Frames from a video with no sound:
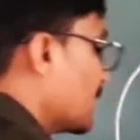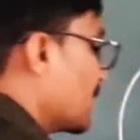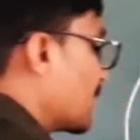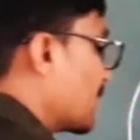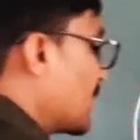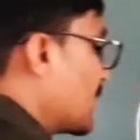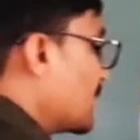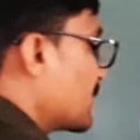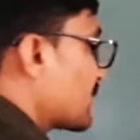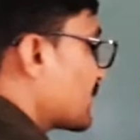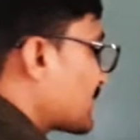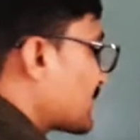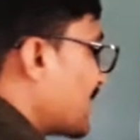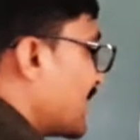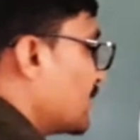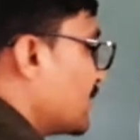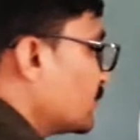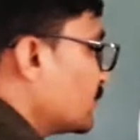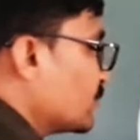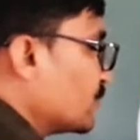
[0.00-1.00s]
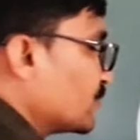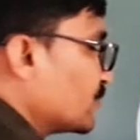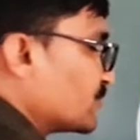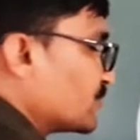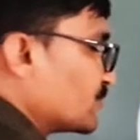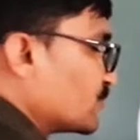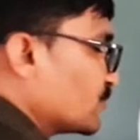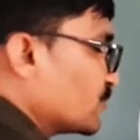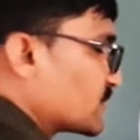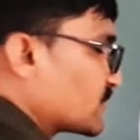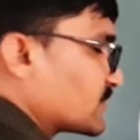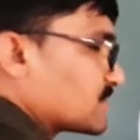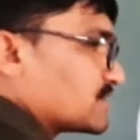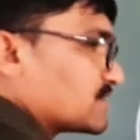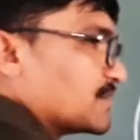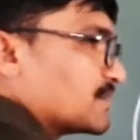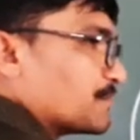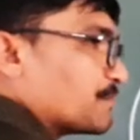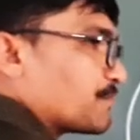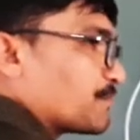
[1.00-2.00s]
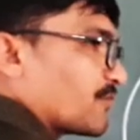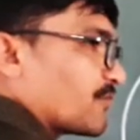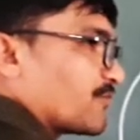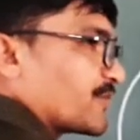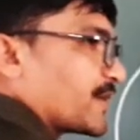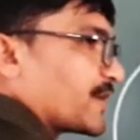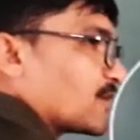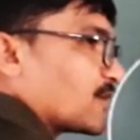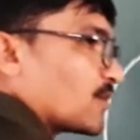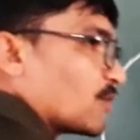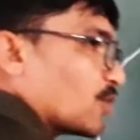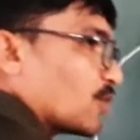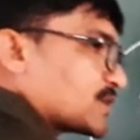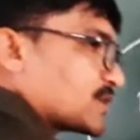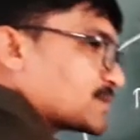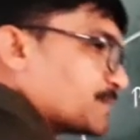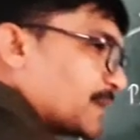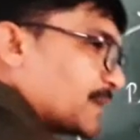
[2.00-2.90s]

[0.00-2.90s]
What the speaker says: right, then you use the profit and loss